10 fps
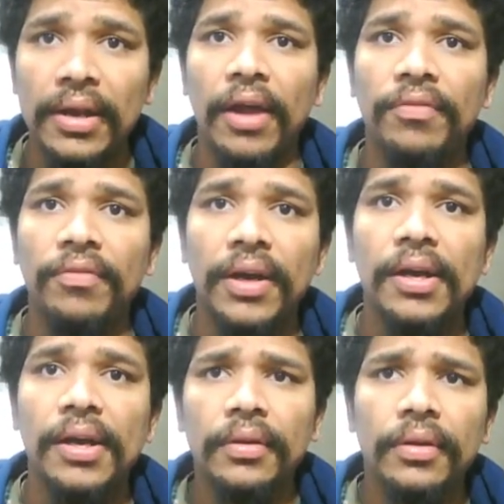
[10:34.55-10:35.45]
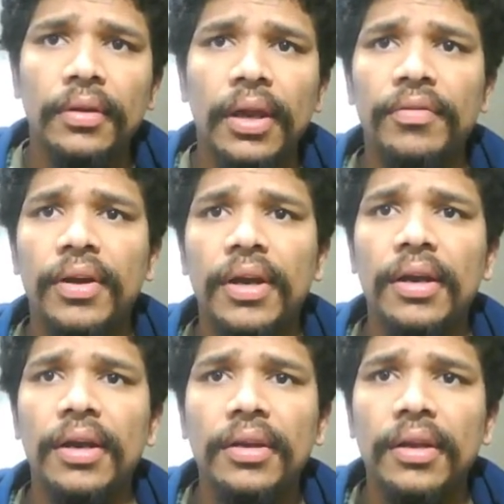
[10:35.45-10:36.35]
and after
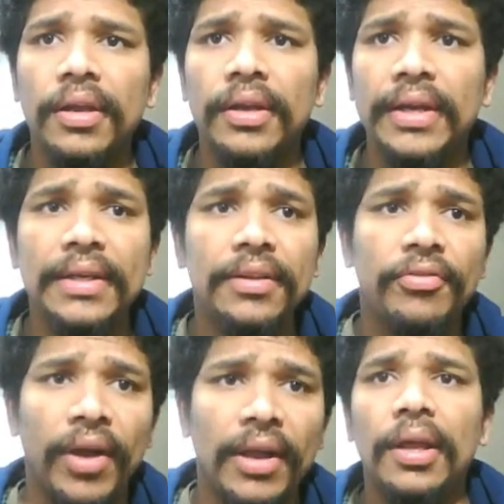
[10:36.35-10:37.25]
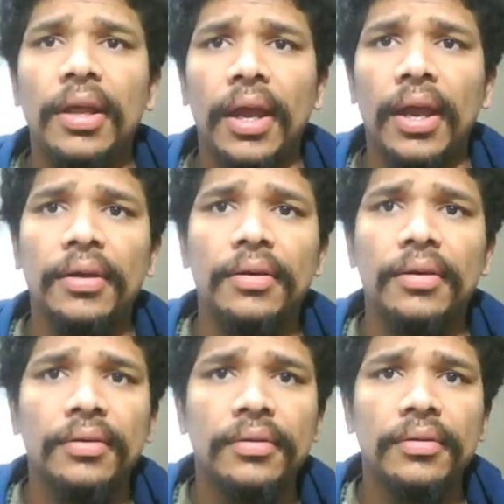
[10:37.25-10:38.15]
that read the file, and